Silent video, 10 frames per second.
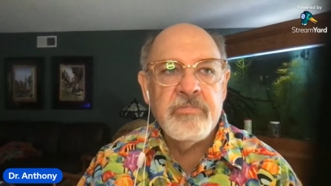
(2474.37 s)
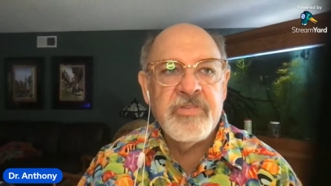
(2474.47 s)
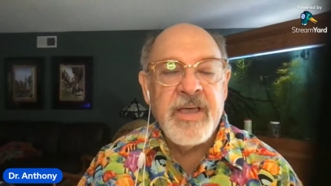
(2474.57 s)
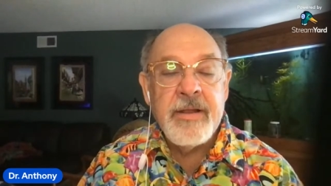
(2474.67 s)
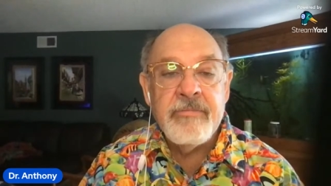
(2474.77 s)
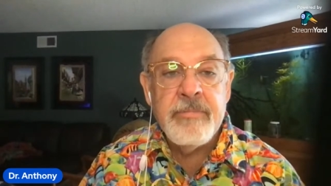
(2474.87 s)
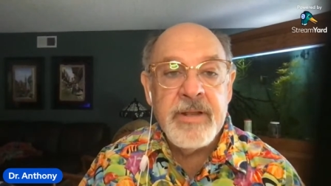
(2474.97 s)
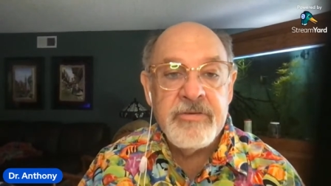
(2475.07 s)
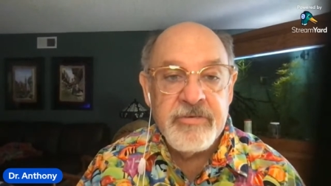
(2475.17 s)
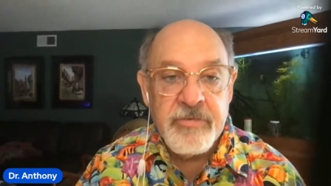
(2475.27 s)
set of
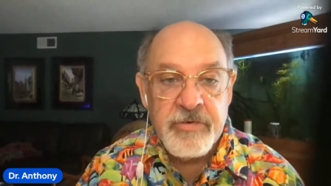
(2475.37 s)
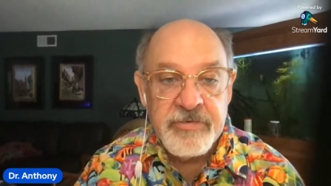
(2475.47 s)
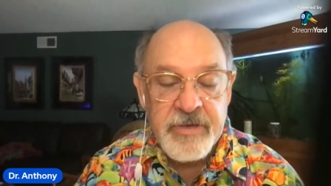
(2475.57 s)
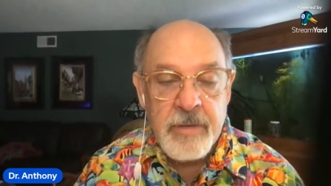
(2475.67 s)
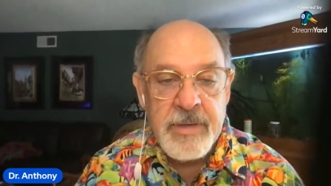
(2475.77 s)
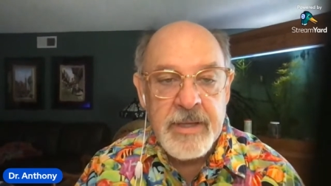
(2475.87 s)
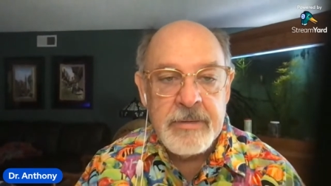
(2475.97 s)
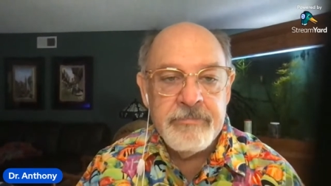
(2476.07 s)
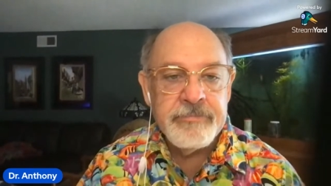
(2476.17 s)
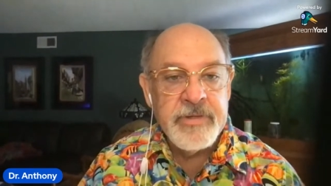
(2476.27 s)
ministers come
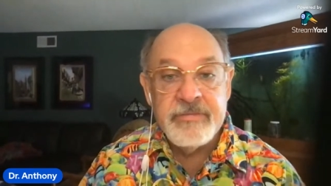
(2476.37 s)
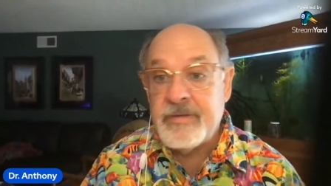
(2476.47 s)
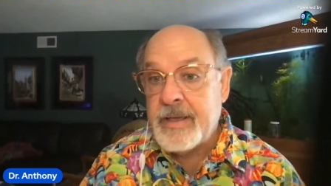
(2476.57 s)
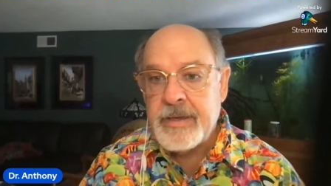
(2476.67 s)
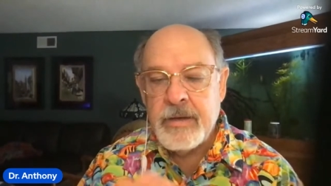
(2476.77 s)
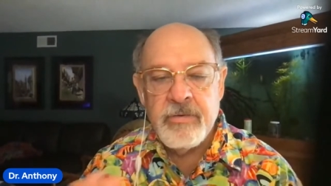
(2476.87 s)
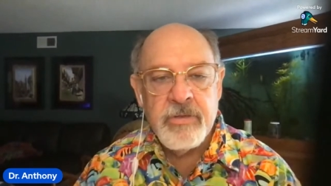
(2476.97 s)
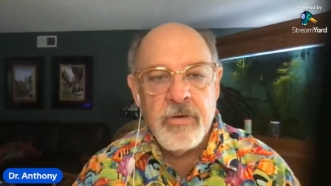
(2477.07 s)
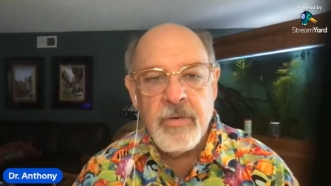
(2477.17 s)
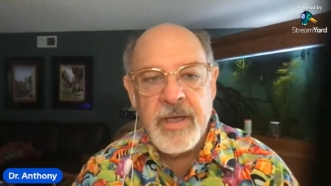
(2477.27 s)
in, just like here in
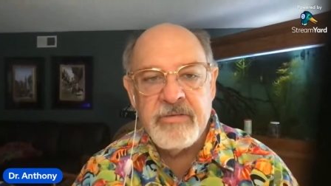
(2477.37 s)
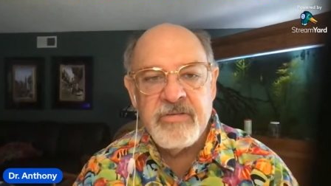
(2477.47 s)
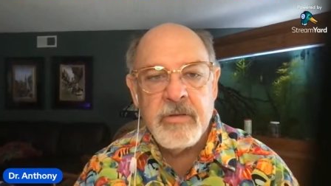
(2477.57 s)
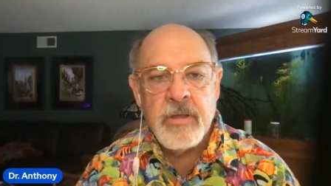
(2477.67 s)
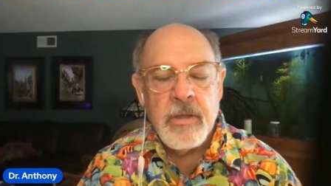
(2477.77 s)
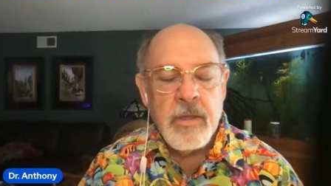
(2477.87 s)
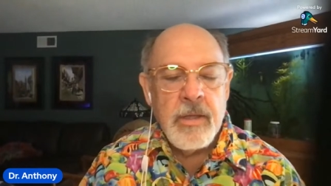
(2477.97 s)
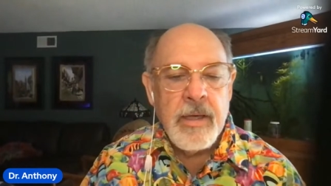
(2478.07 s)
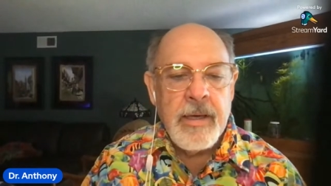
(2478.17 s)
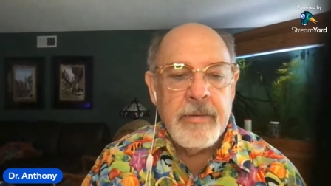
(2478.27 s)
the U.S.,
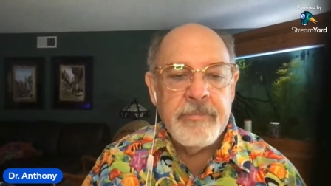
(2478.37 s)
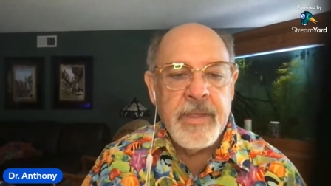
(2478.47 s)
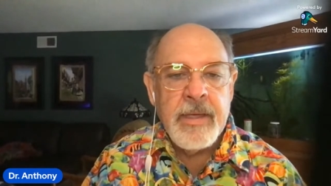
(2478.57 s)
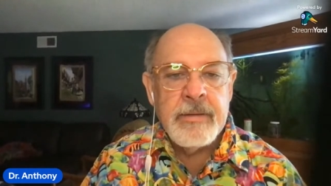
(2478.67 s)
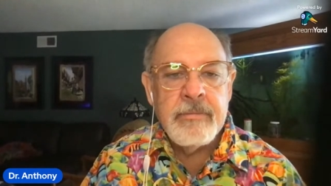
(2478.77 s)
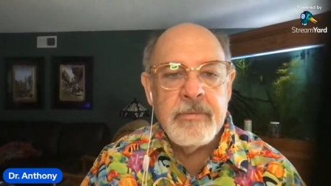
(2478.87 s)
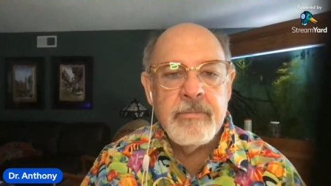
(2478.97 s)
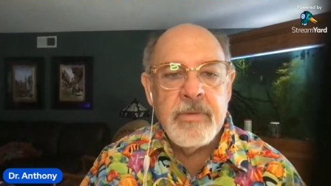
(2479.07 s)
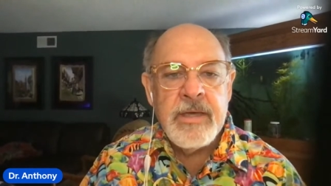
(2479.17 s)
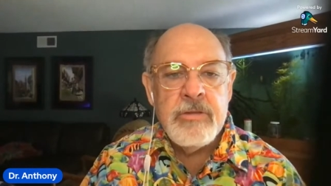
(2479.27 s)
and
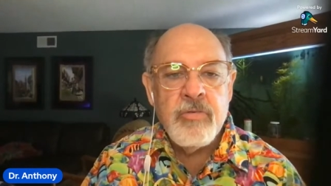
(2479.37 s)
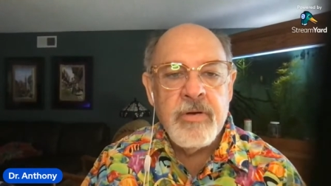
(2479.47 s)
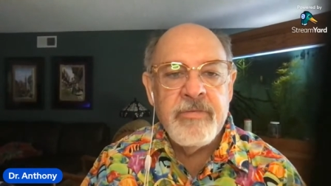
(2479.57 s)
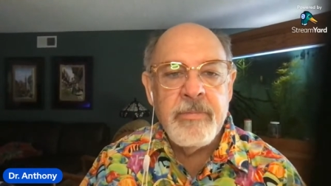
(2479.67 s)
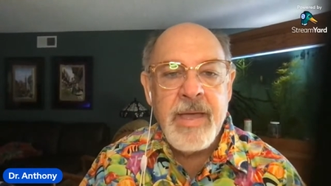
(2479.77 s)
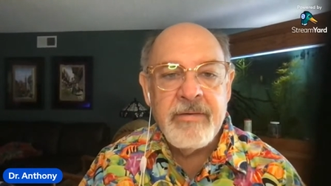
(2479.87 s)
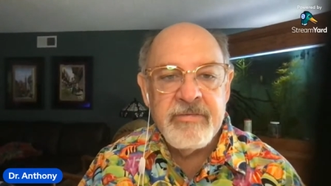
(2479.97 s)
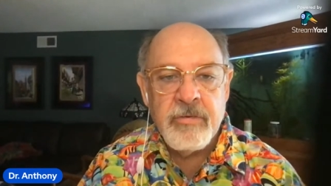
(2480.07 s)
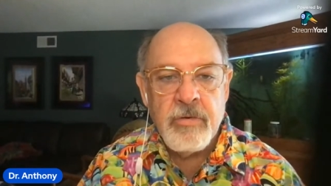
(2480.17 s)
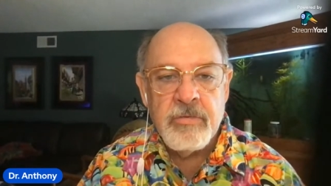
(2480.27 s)
each one of them
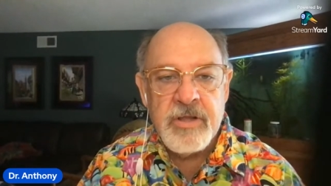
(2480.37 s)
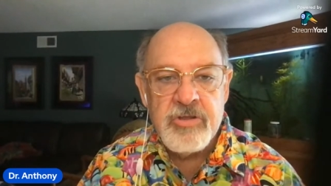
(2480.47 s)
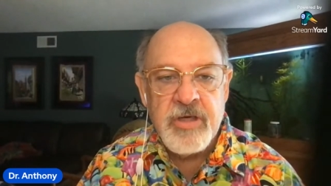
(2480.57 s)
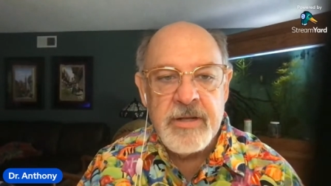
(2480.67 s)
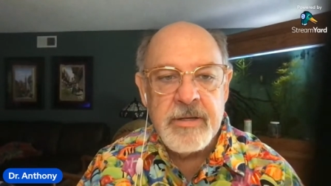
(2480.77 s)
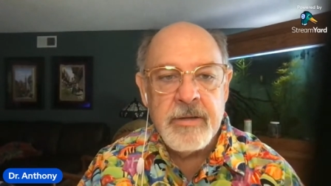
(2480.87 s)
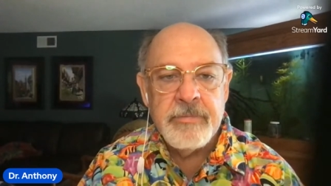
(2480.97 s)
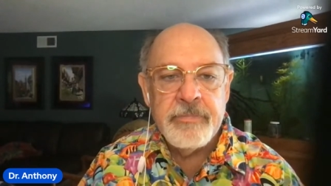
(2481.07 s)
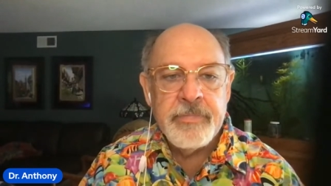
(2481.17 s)
has their own agenda.